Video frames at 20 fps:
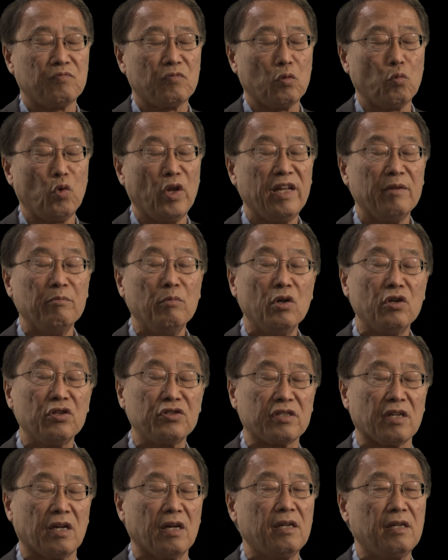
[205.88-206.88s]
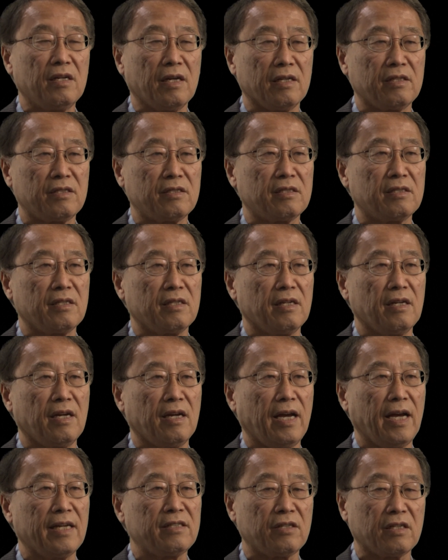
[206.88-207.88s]
William Mercer as
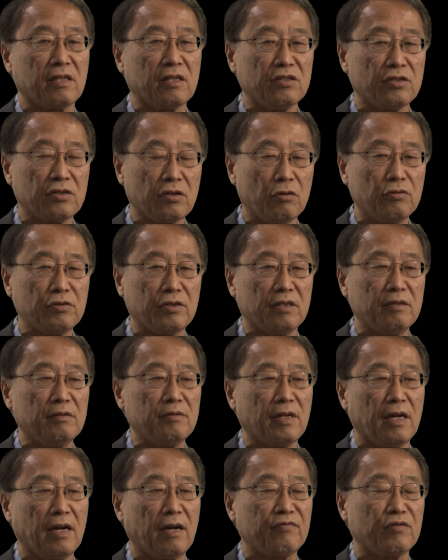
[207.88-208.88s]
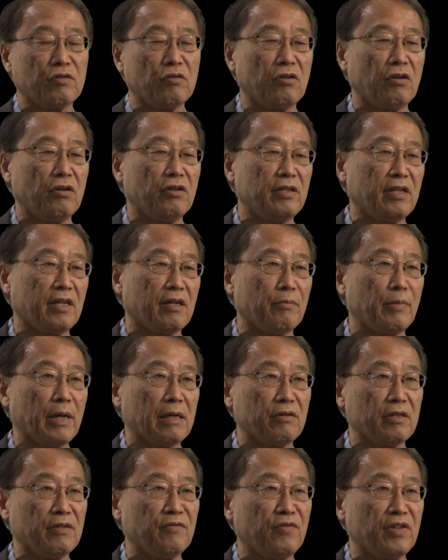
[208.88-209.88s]
a consultant. After learning
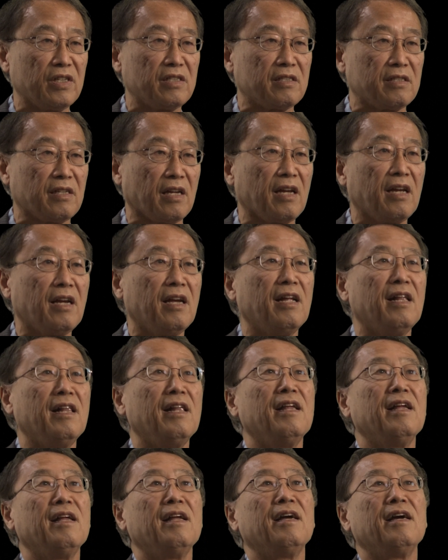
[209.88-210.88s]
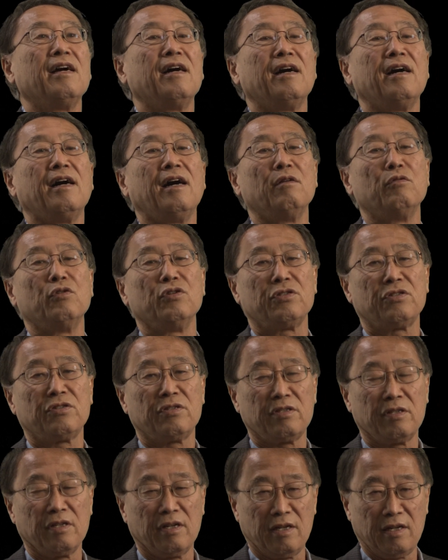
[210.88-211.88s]
about investing, I
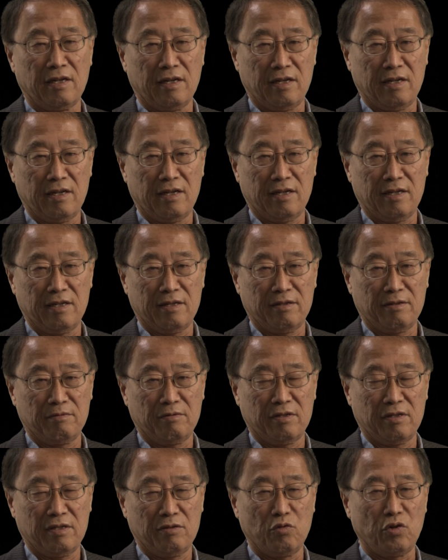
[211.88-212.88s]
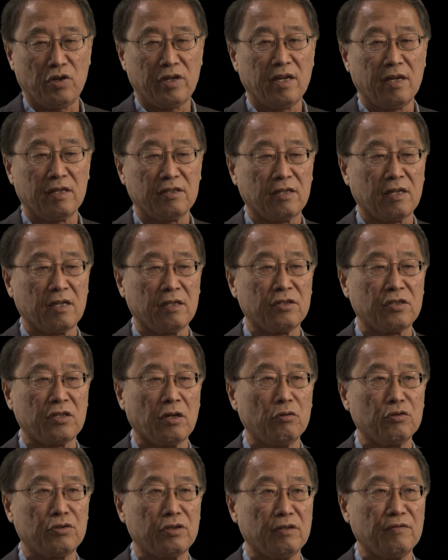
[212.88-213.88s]
was working as a
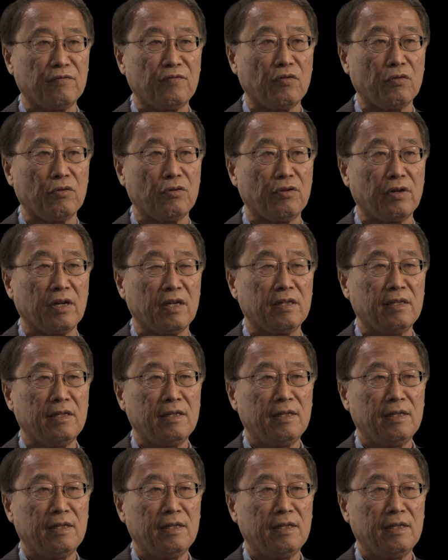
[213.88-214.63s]
consultant for